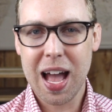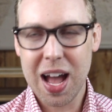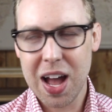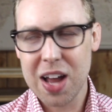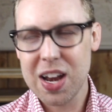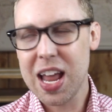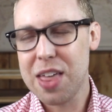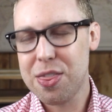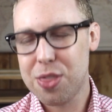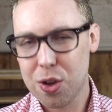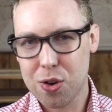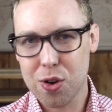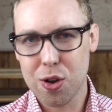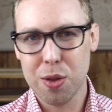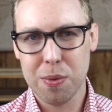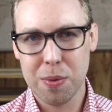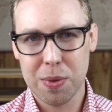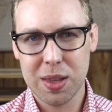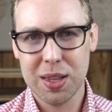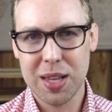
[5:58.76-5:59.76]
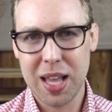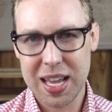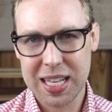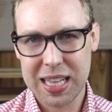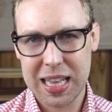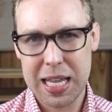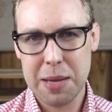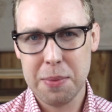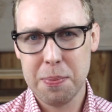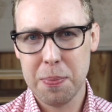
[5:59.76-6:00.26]
unethical,
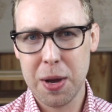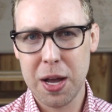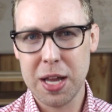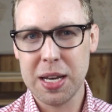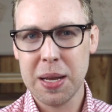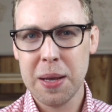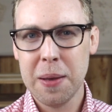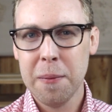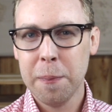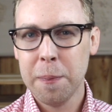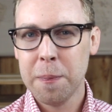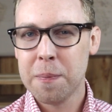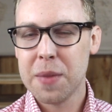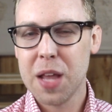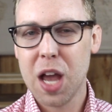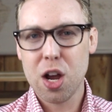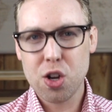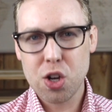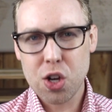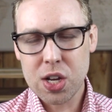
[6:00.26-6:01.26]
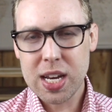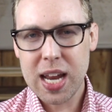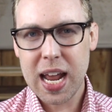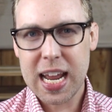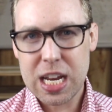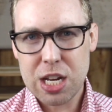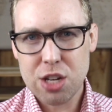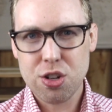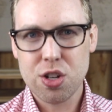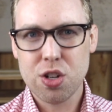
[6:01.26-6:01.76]
likely, but a good
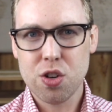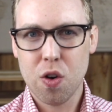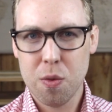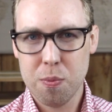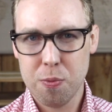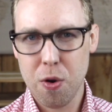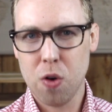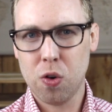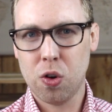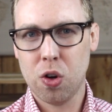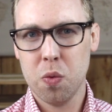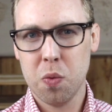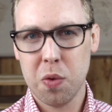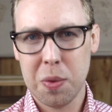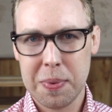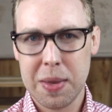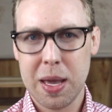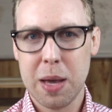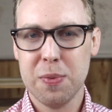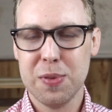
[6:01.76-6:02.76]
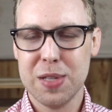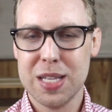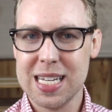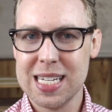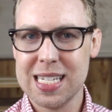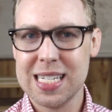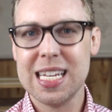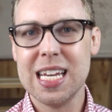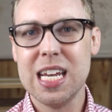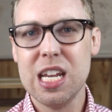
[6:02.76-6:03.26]
agent or broker will be able to
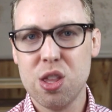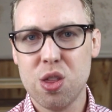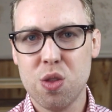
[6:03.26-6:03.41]
see